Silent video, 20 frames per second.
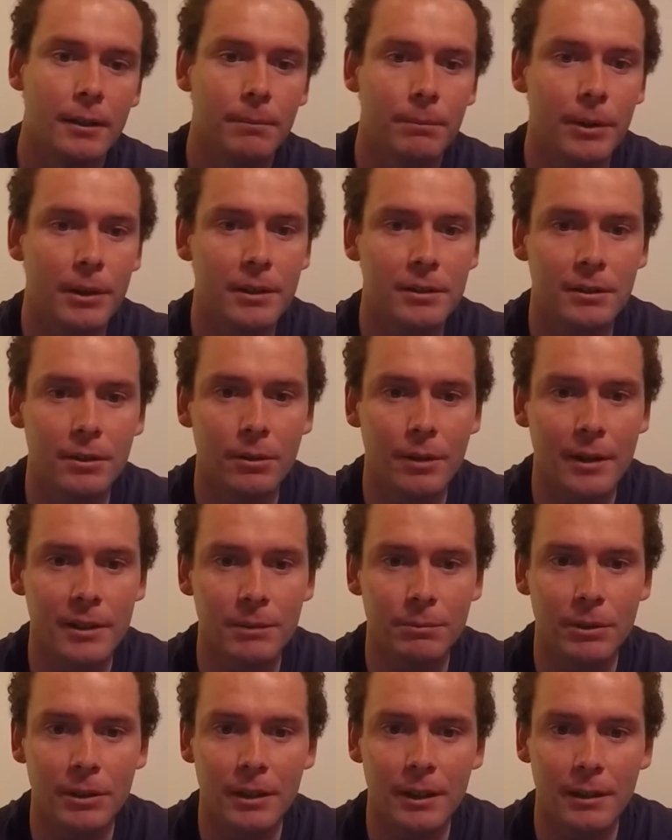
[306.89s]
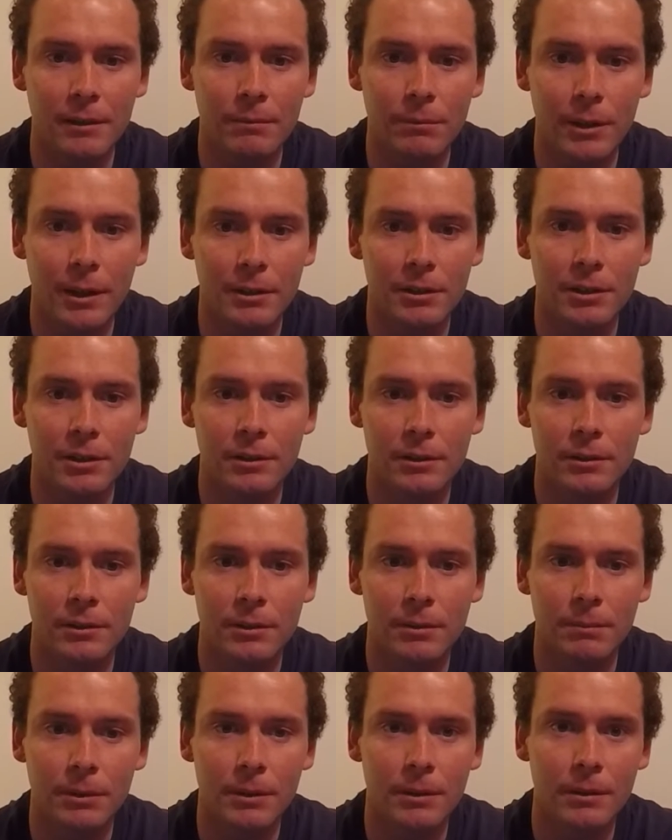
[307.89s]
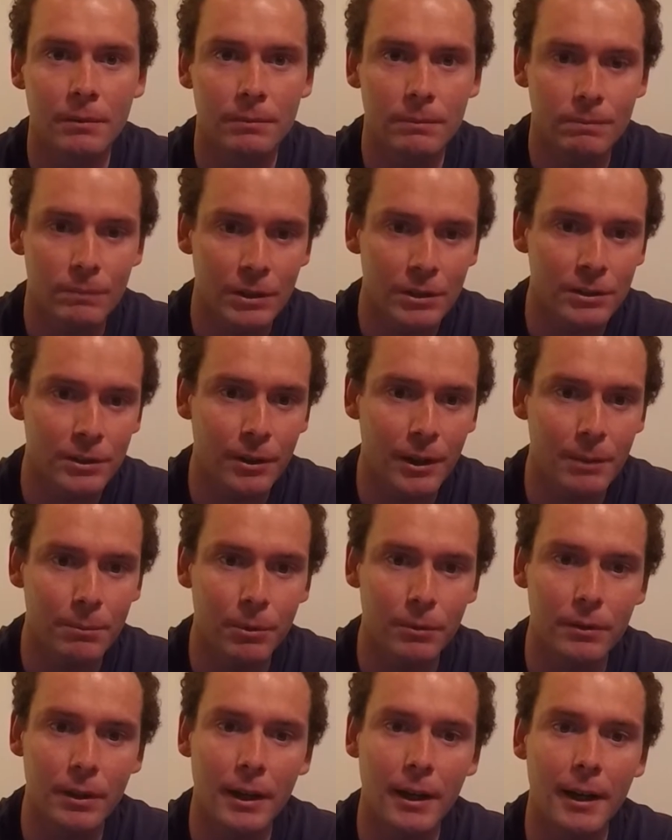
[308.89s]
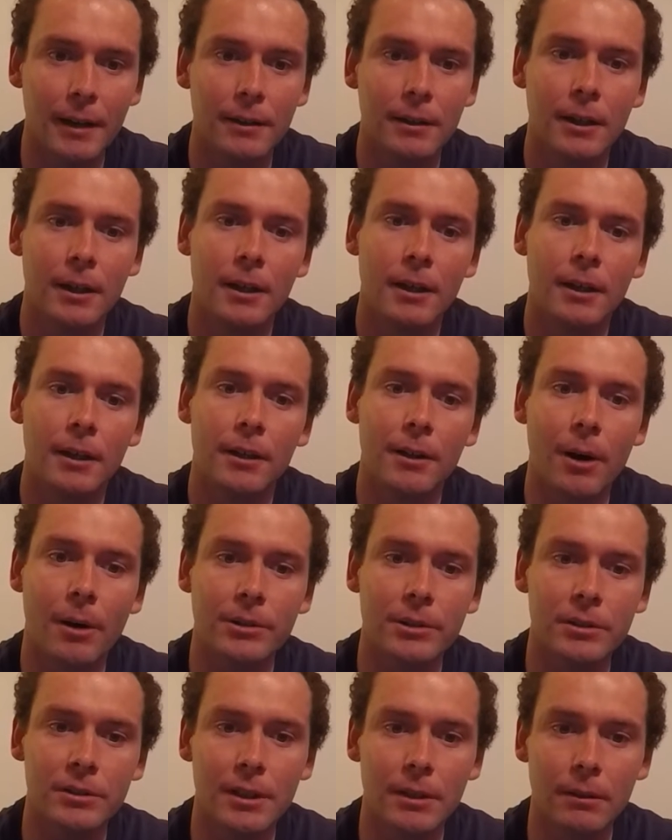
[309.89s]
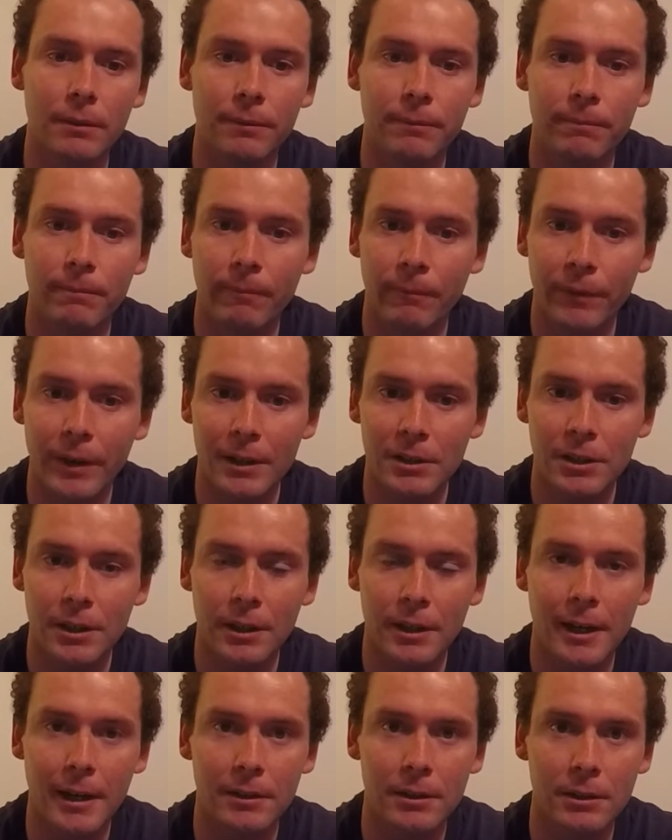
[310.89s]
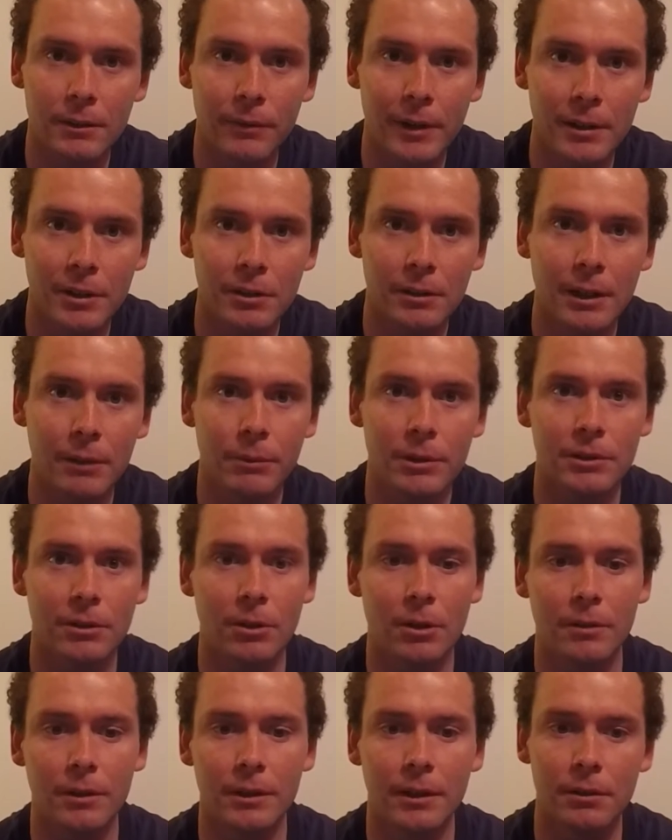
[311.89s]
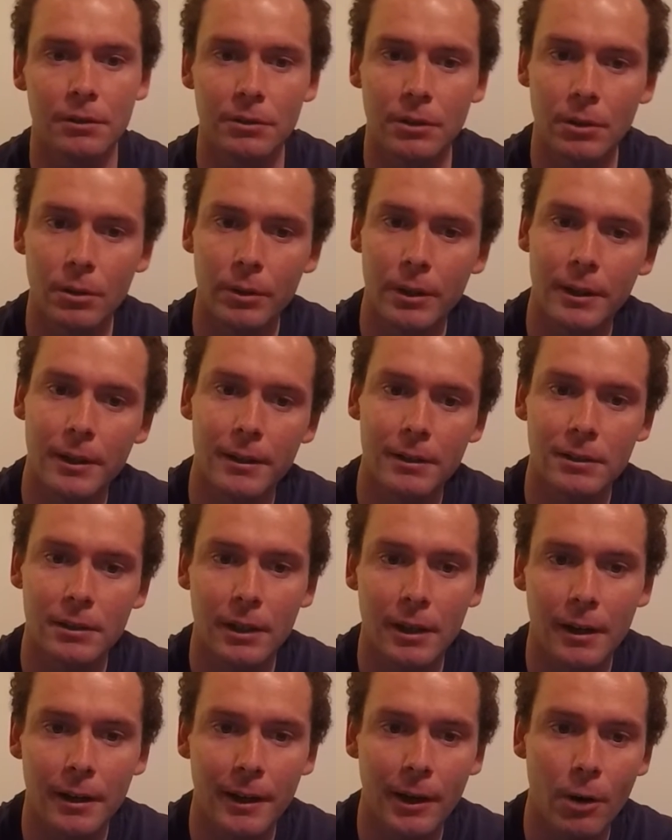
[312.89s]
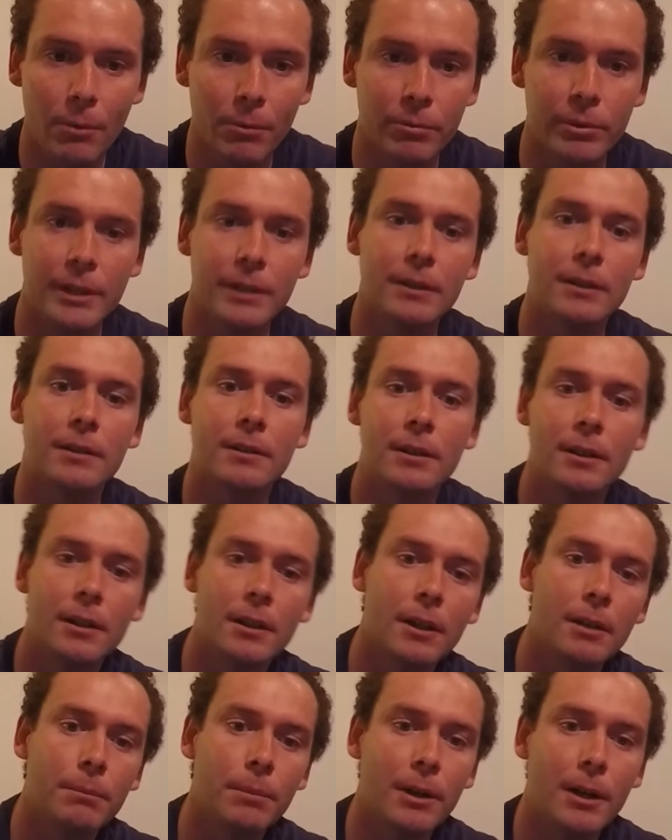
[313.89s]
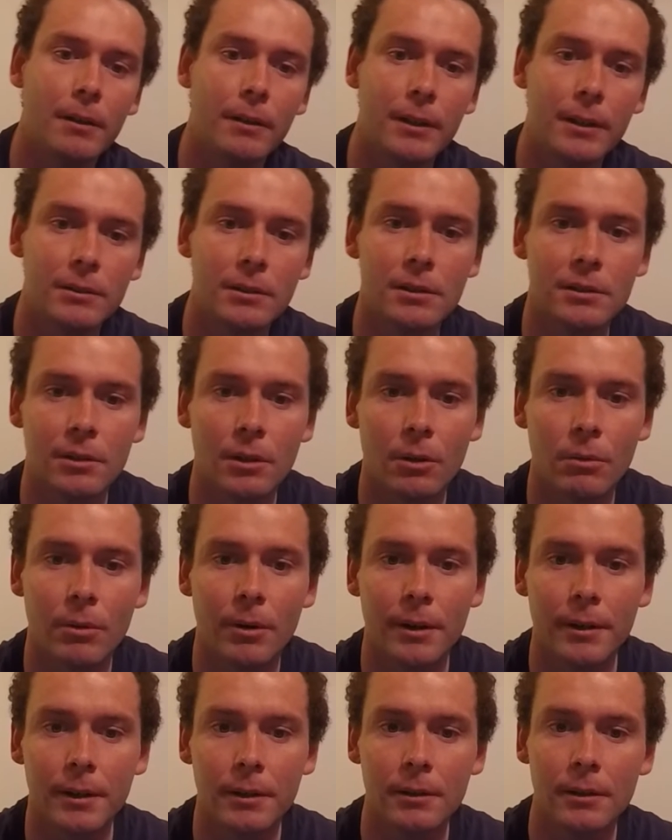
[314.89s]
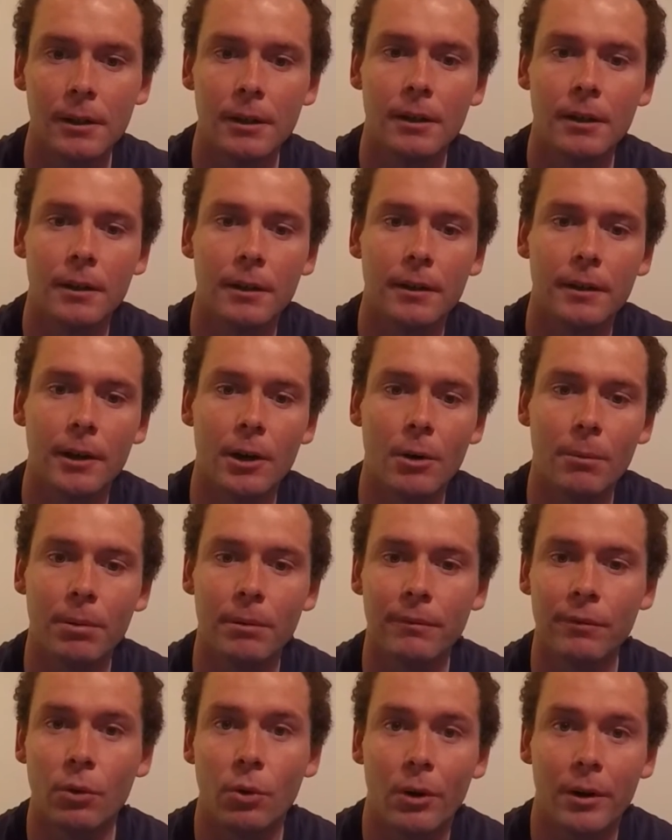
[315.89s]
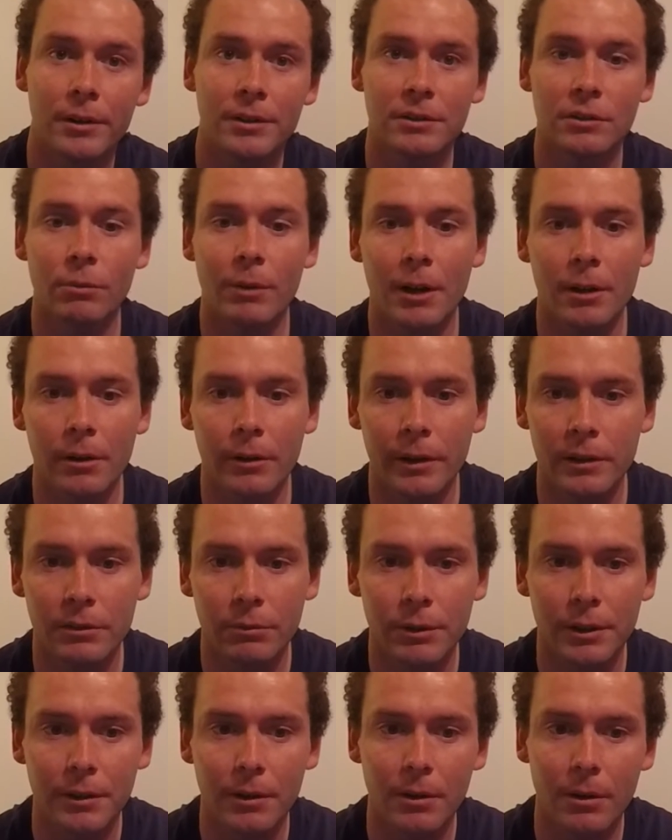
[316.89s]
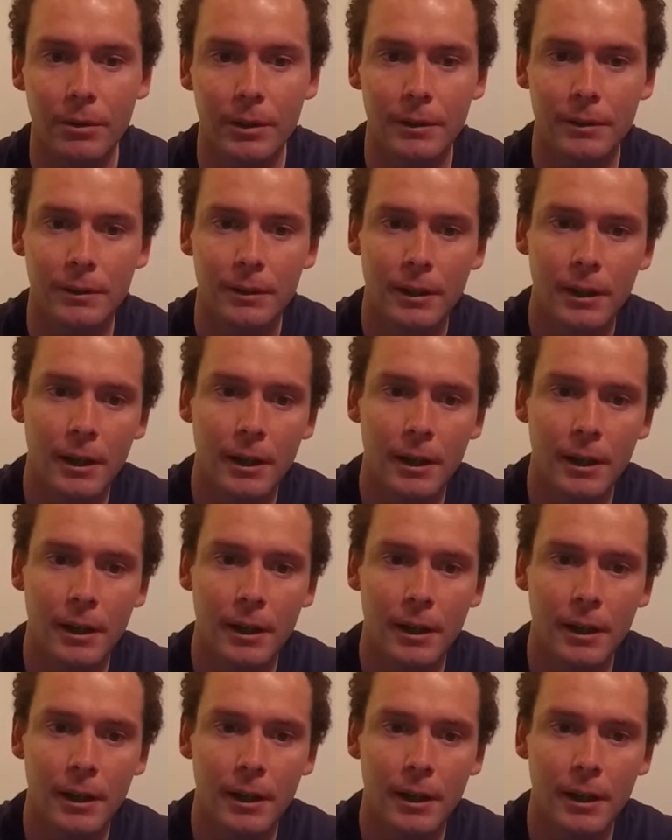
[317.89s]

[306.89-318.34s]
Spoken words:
But he still hasn't been eating much, so I'm concerned about that. He also said the fish he catches eventually that we saw in the intro is a kelp greenling. Apparently it's a saltwater kelp forest dweller, that's what he called it.